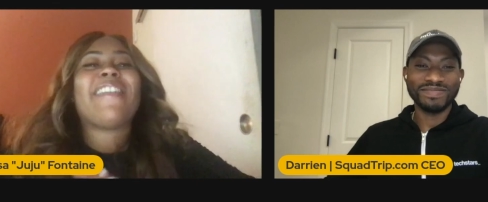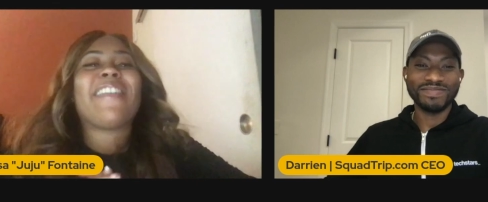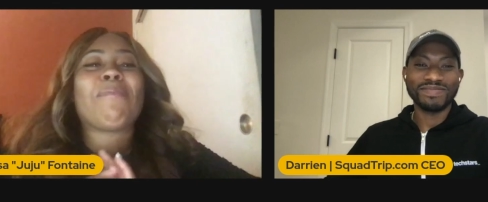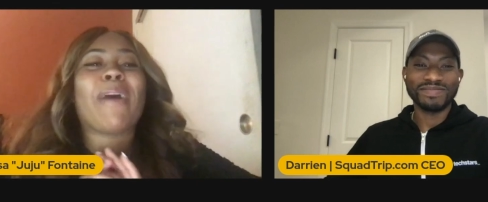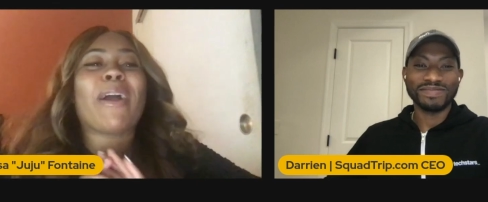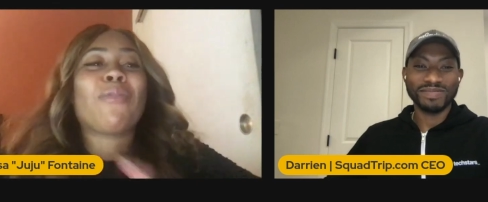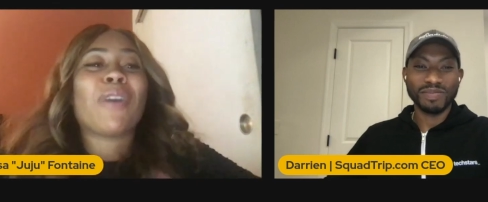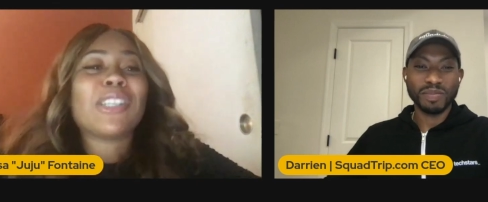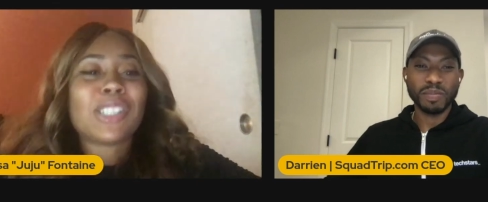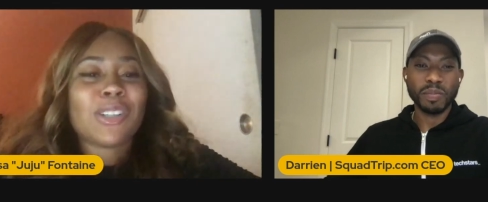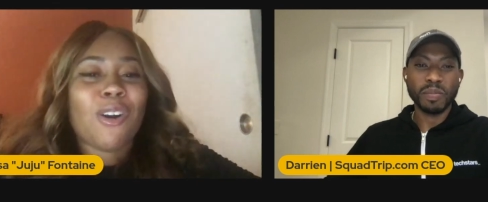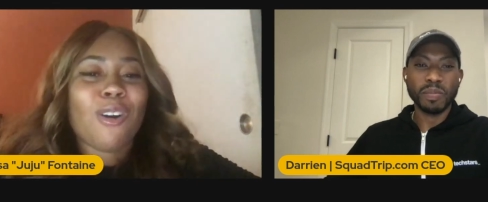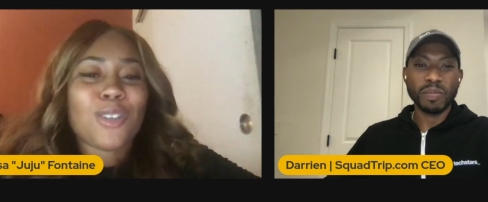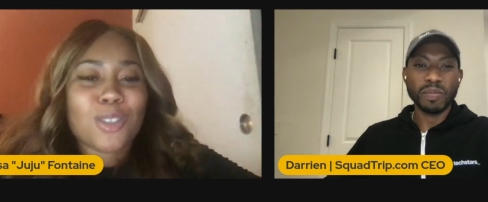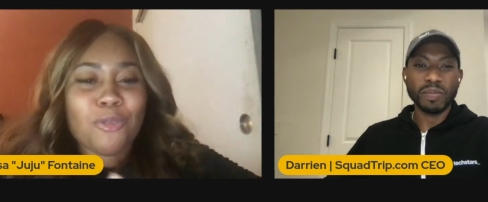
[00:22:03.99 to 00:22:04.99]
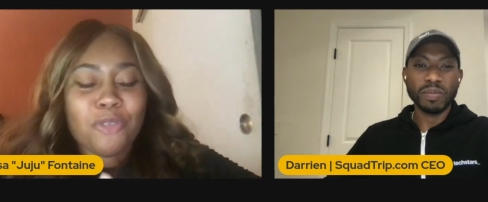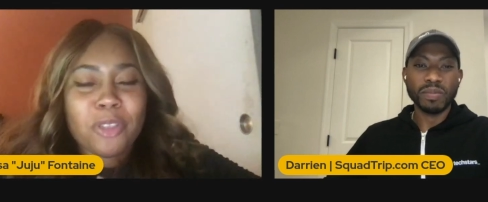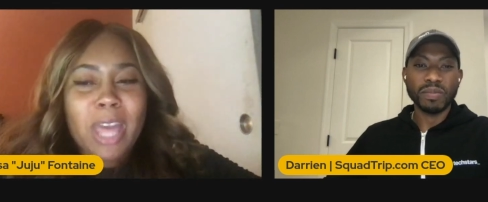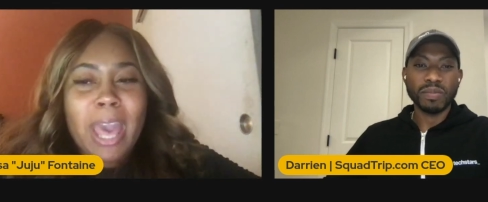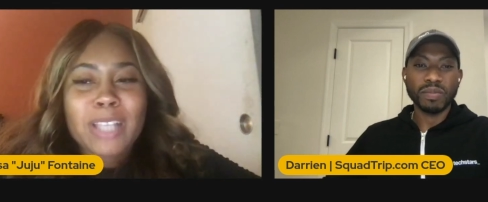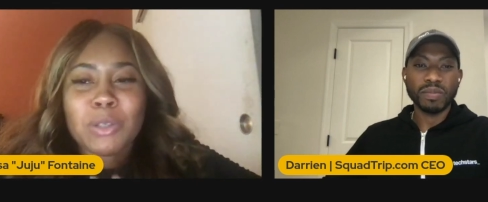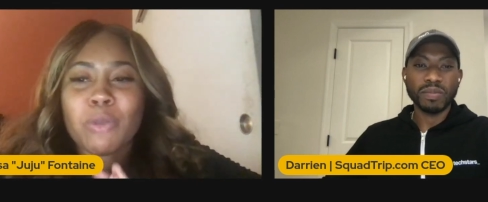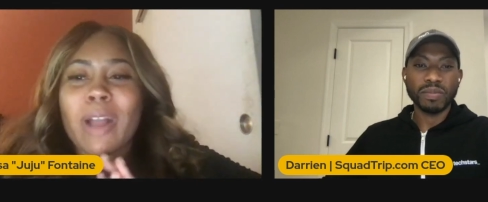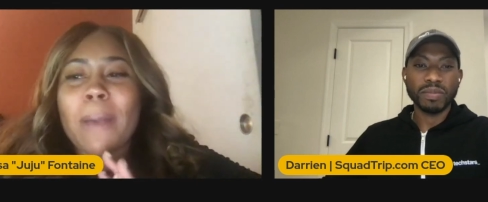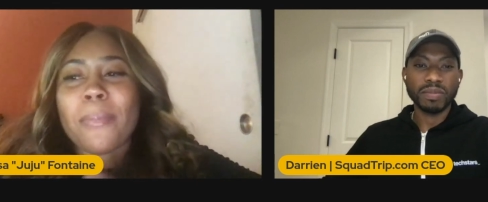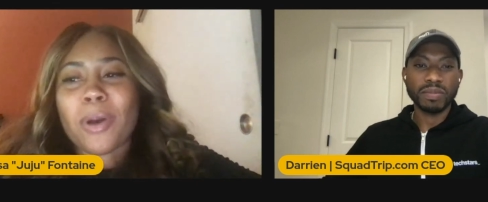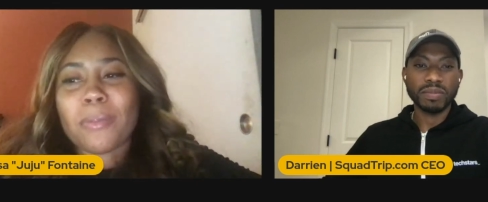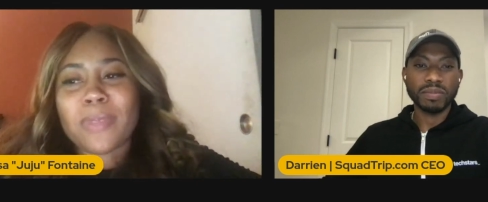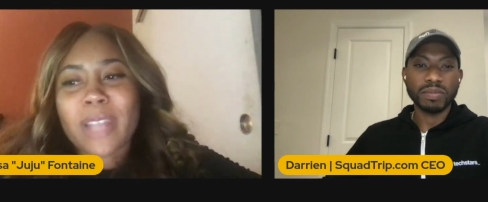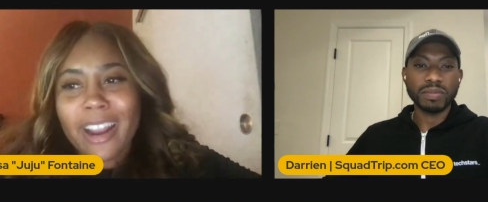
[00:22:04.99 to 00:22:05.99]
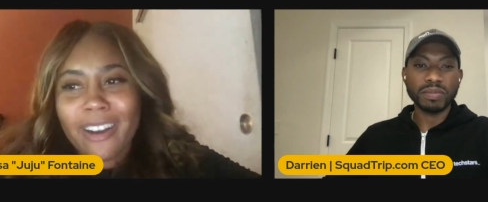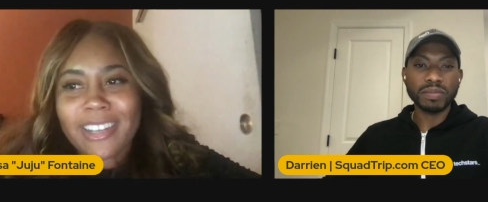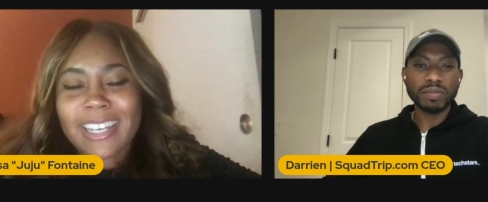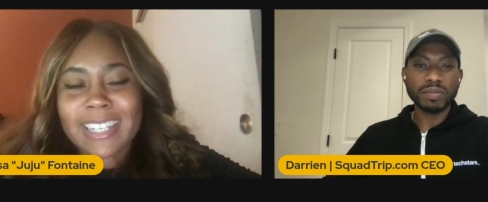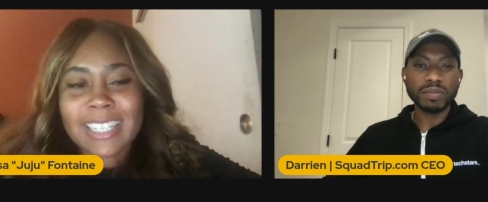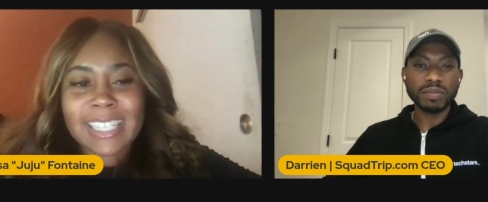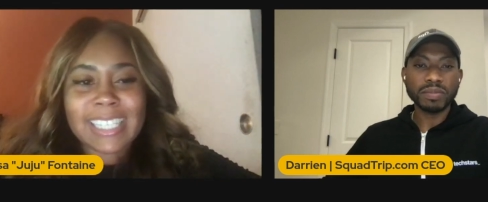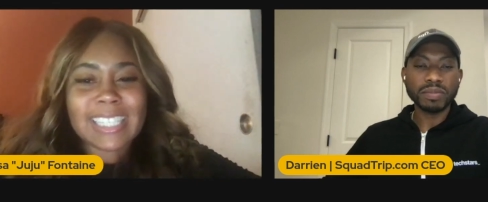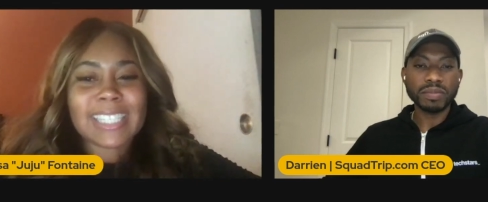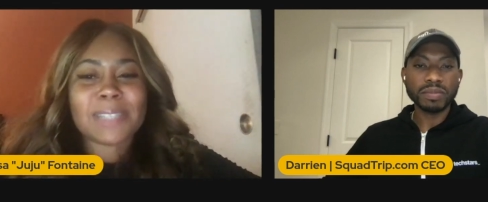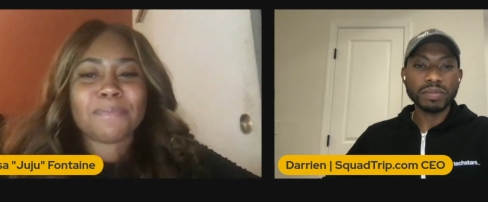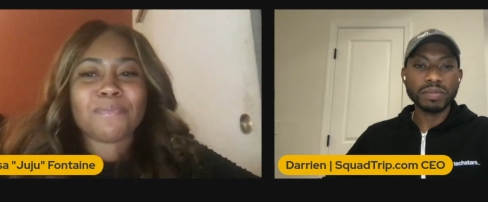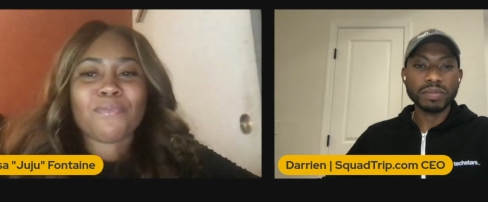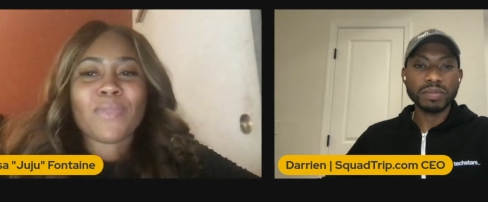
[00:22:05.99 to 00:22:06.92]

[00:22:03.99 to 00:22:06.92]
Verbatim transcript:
Speaker 1: then my question also for that as we wrap up, Darian, is